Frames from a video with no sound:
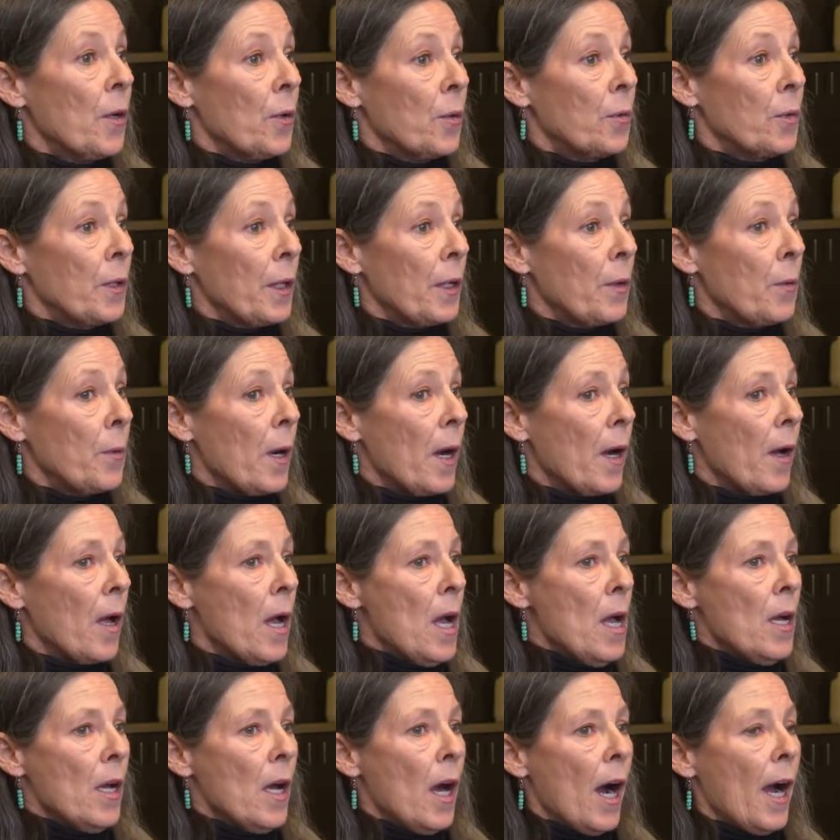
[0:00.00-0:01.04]
Really well.
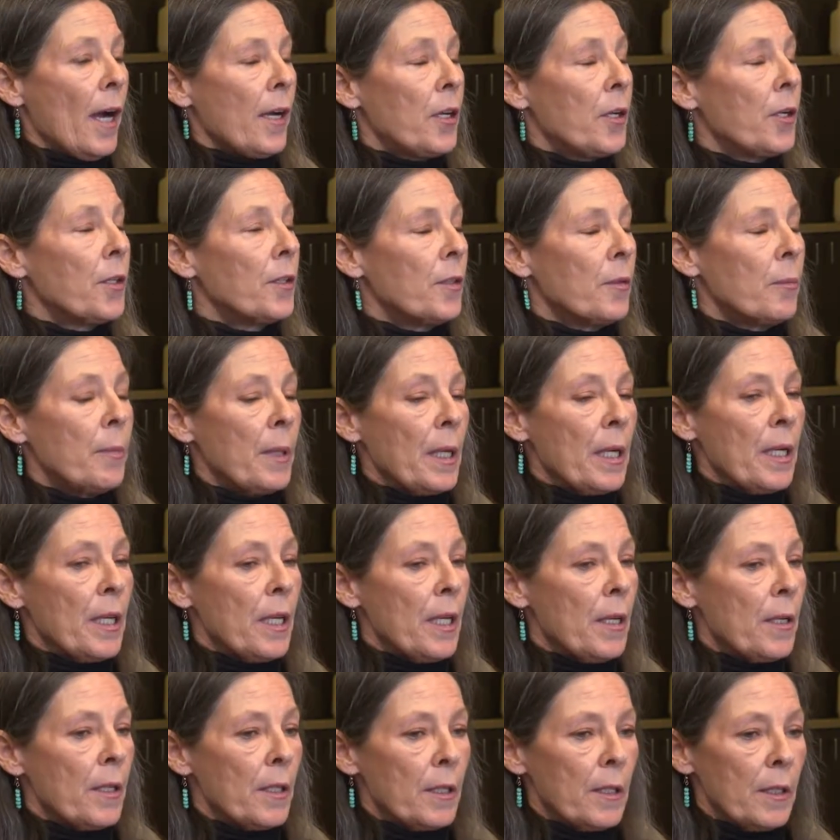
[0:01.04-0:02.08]
I couldn't be